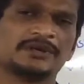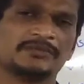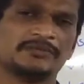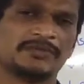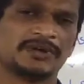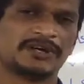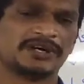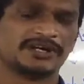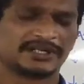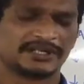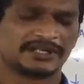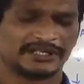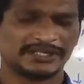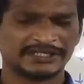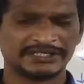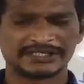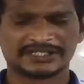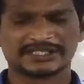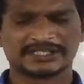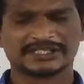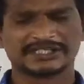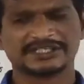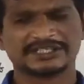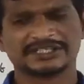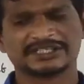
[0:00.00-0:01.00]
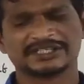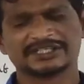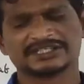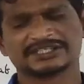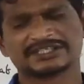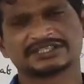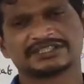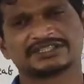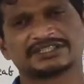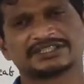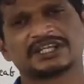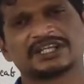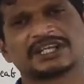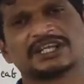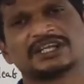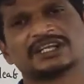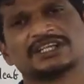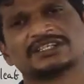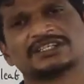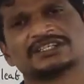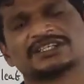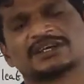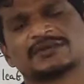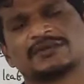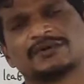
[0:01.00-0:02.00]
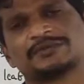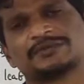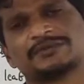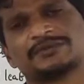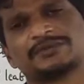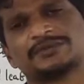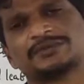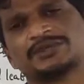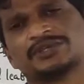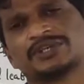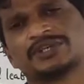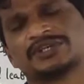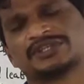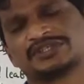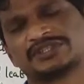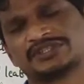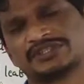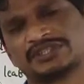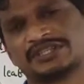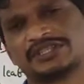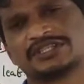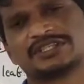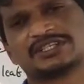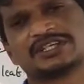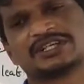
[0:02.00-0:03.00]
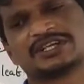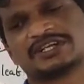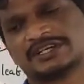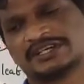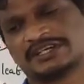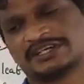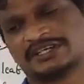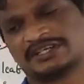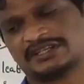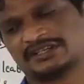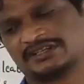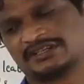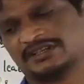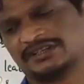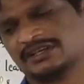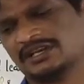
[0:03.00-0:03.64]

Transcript: but in certain cases suddenly some of the mutations are generated.